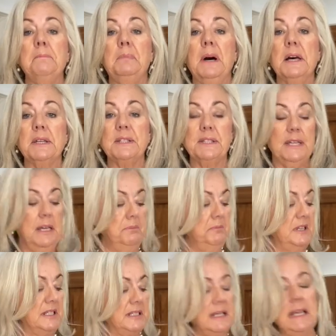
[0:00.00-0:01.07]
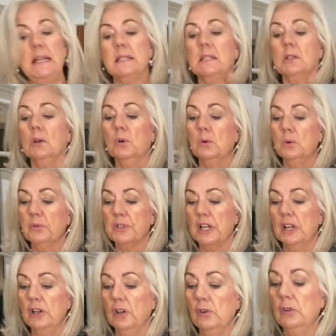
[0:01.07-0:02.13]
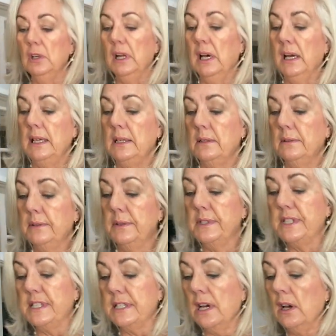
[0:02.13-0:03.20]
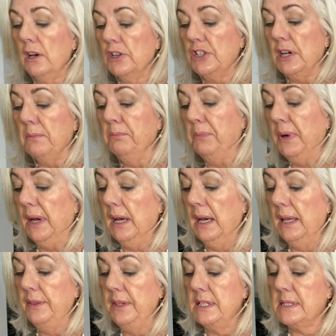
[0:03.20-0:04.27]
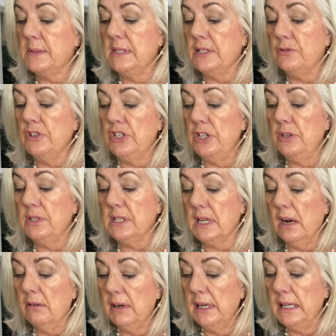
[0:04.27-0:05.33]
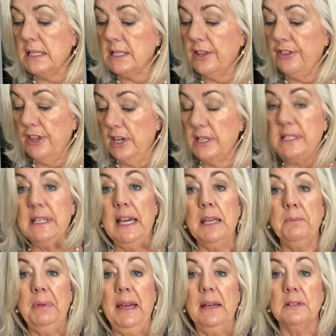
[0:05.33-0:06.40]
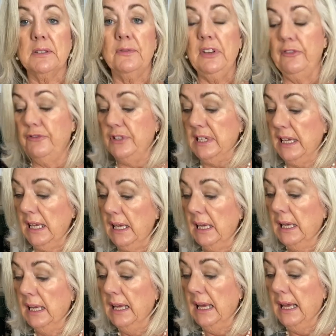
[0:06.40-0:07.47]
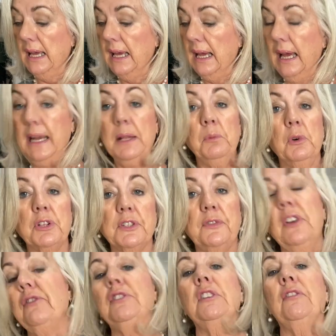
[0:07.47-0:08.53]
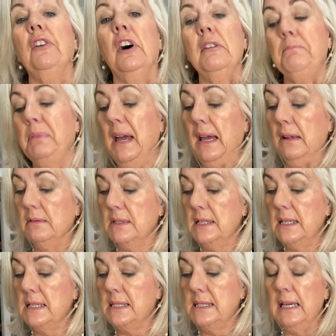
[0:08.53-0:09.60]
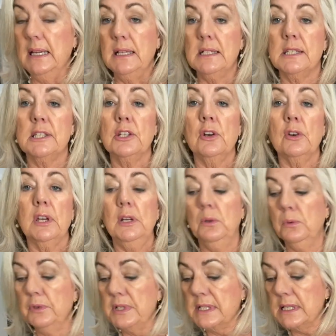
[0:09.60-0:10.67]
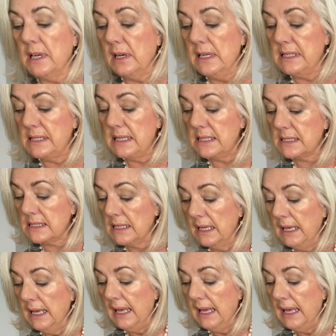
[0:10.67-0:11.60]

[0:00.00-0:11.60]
But this is called a long line star jumper. And this is reduced currently to £38.50. And it was £55. And it's still in stock in all the sizes.